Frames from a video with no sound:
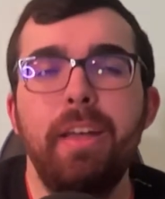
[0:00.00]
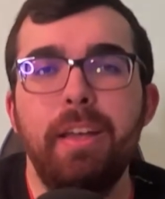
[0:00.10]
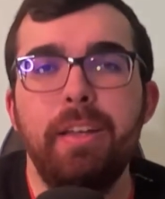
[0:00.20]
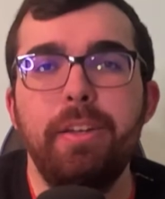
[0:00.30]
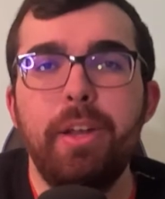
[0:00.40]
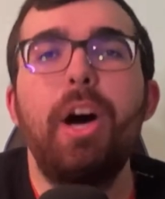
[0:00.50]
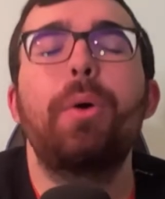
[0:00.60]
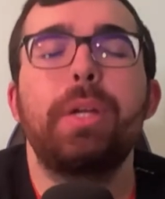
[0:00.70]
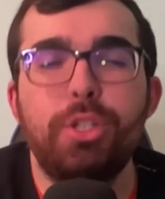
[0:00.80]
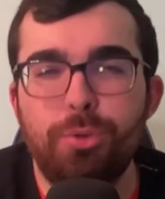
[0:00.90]
No,
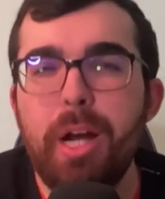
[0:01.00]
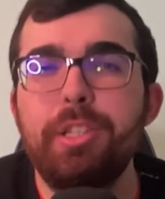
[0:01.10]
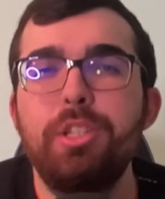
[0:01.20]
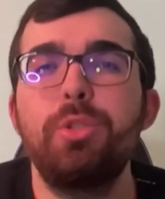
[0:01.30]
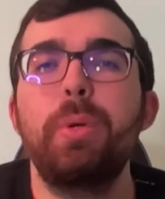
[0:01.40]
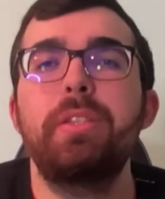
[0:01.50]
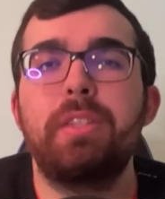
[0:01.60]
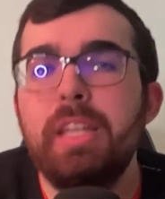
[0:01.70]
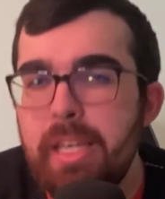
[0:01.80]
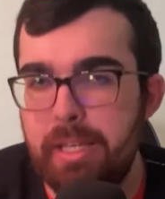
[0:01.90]
he tries to do a
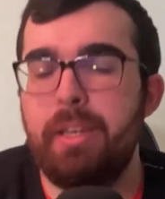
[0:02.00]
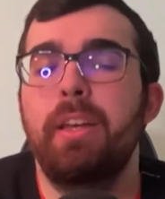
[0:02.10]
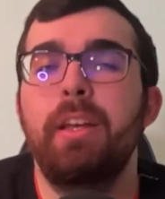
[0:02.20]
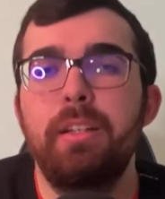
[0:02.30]
deke